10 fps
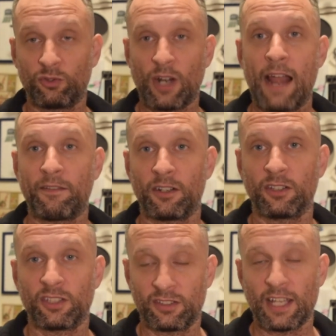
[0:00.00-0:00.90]

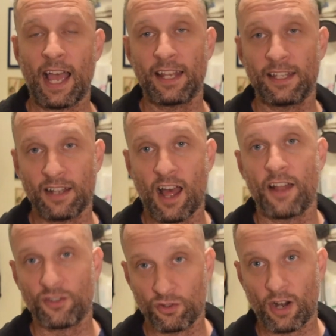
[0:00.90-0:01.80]
driver decided not to